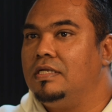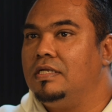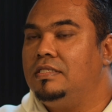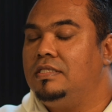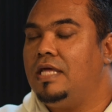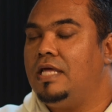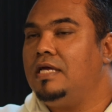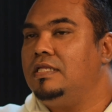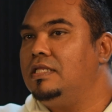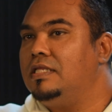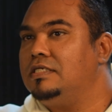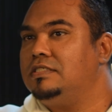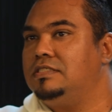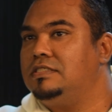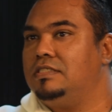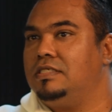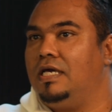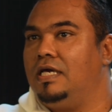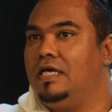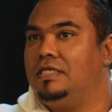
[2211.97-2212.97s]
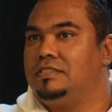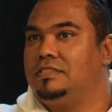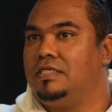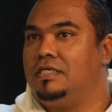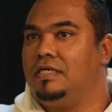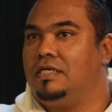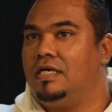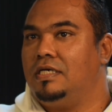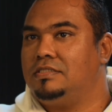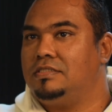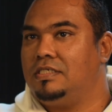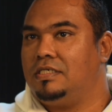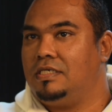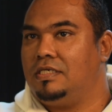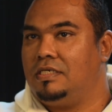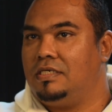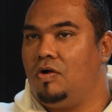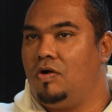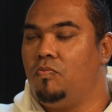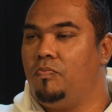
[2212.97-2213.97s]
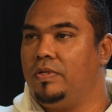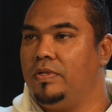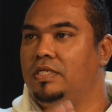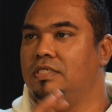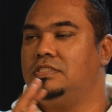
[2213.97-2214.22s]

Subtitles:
take this as a opening